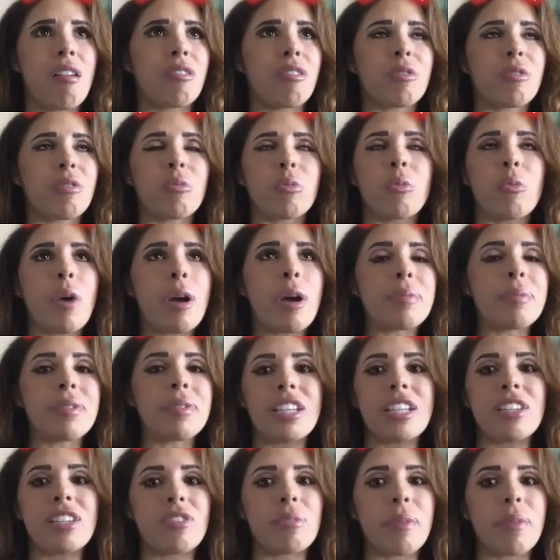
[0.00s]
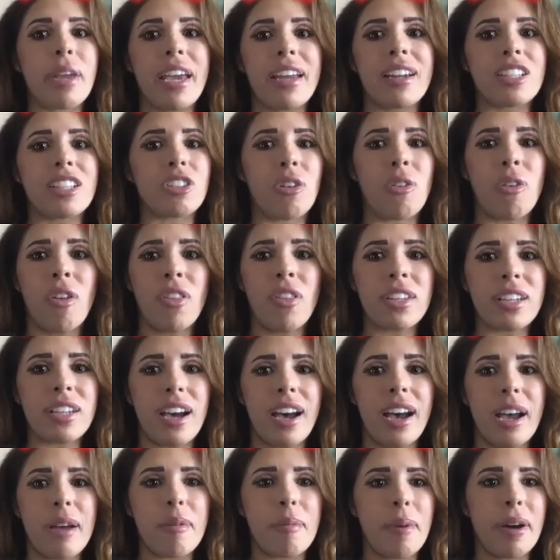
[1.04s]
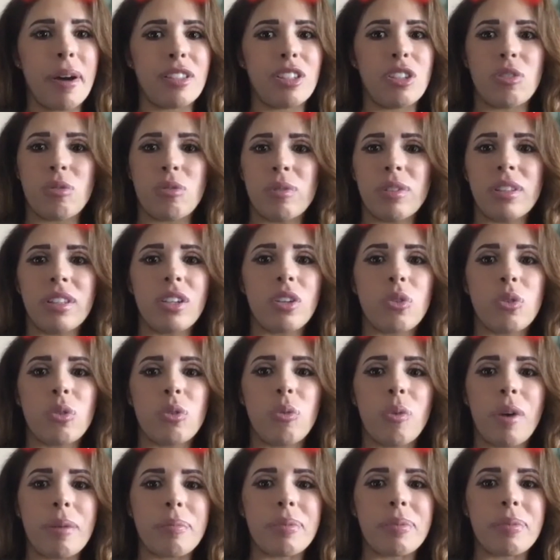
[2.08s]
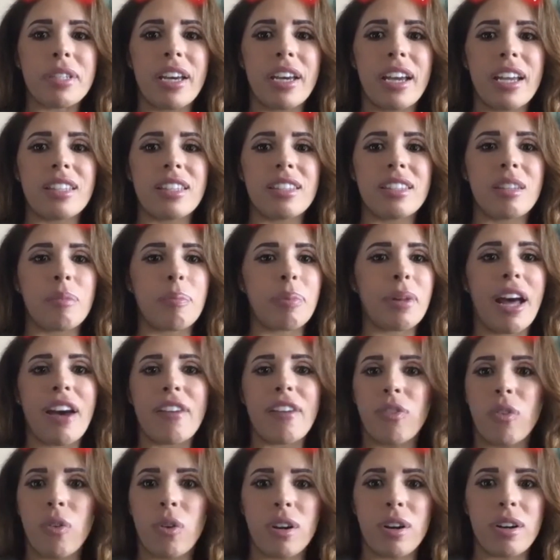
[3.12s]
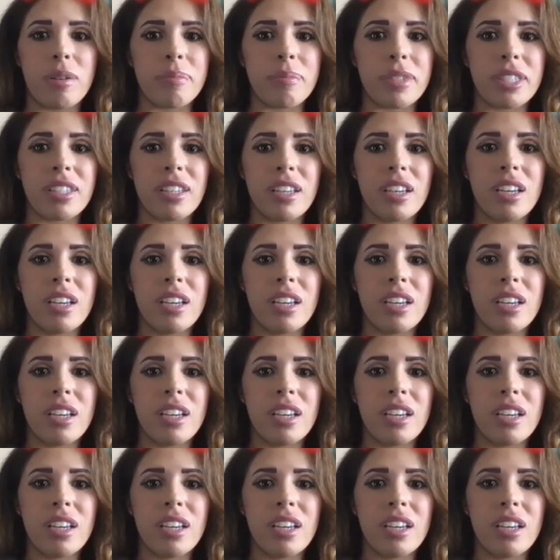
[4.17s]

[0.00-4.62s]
websites from candidates all the time about these really cool websites, the platforms,